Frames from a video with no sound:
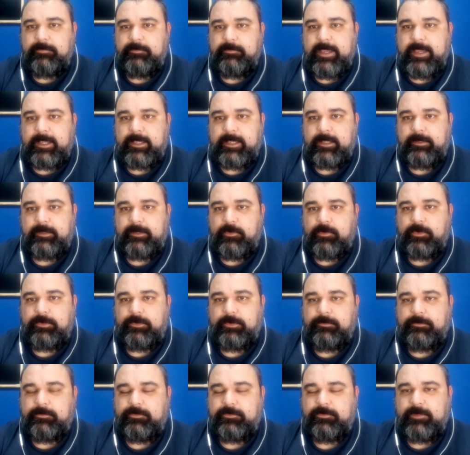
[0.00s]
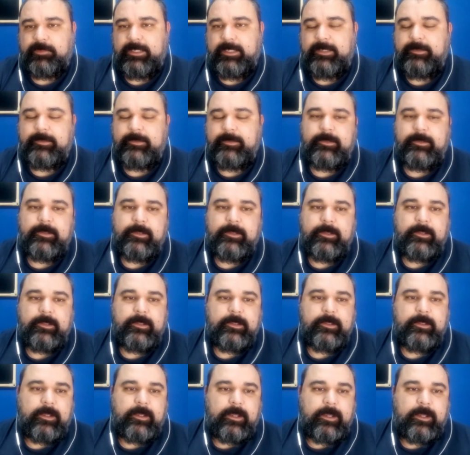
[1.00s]
anonymously
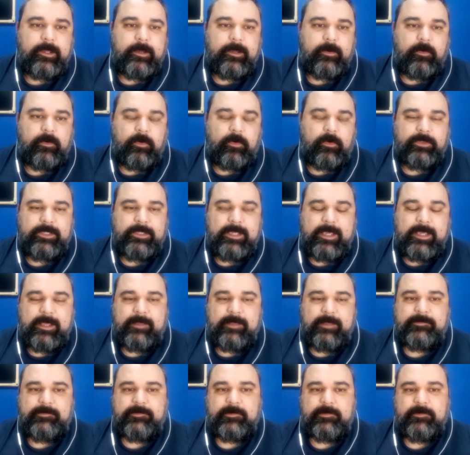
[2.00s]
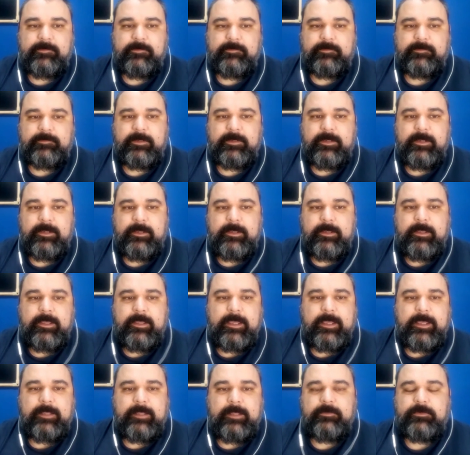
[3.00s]
on the answers,
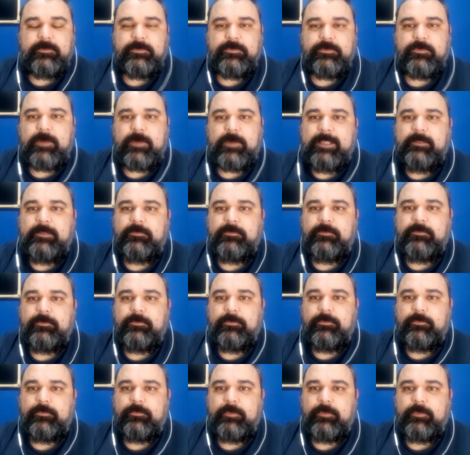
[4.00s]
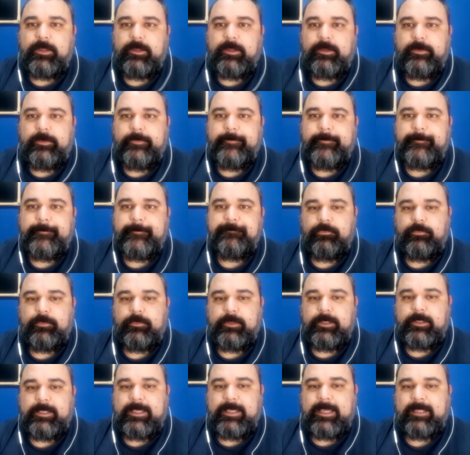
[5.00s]
and try to
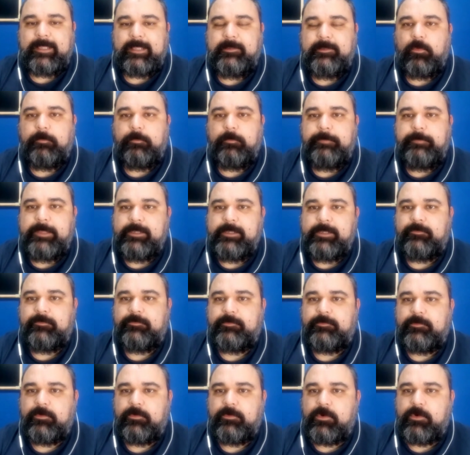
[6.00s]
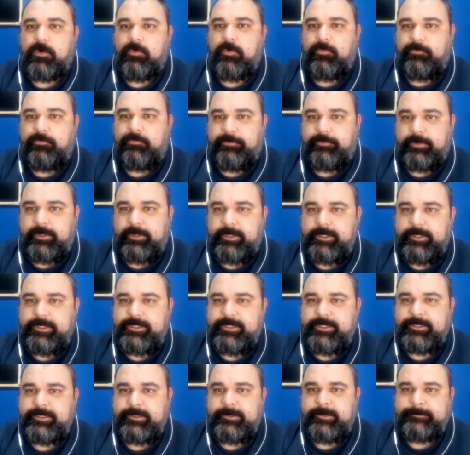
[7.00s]
get the opinions to
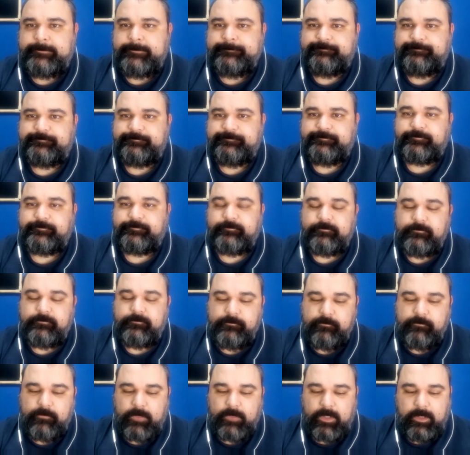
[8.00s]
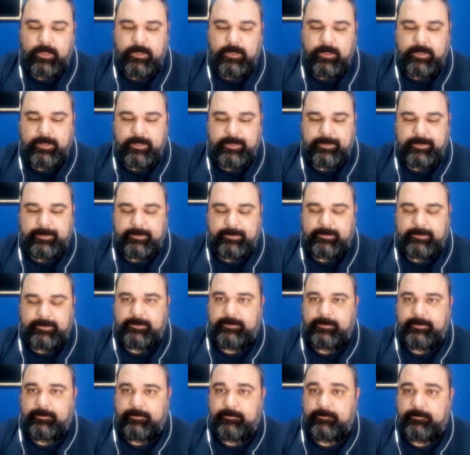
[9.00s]
converge in
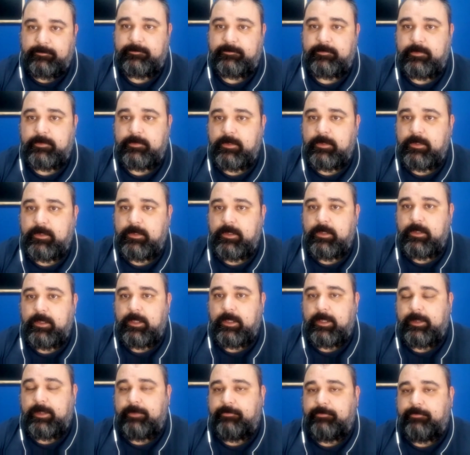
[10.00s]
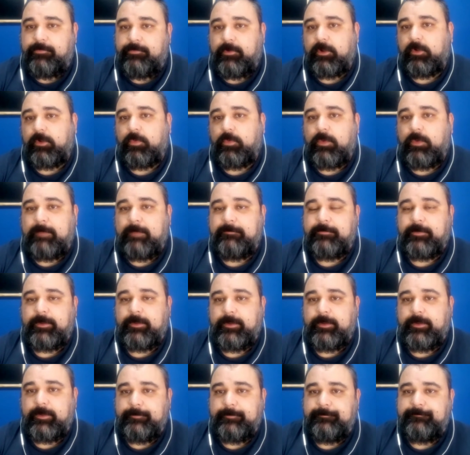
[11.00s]
these follow-up
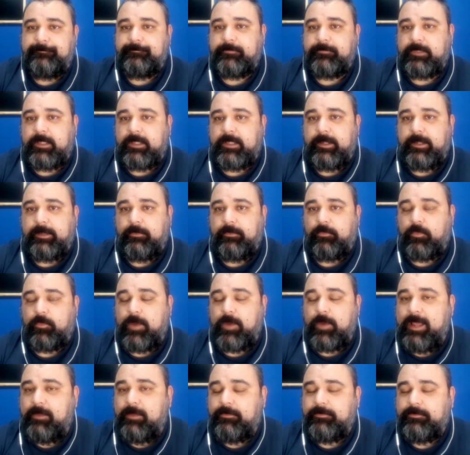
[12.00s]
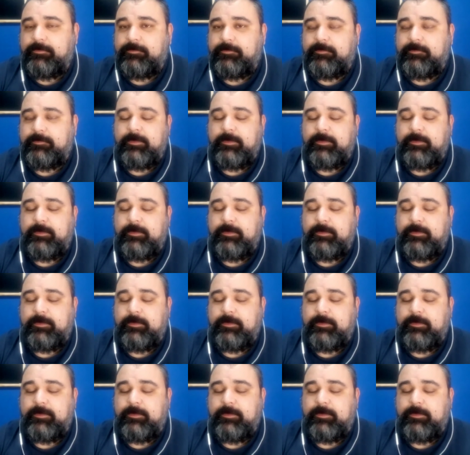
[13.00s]
rounds.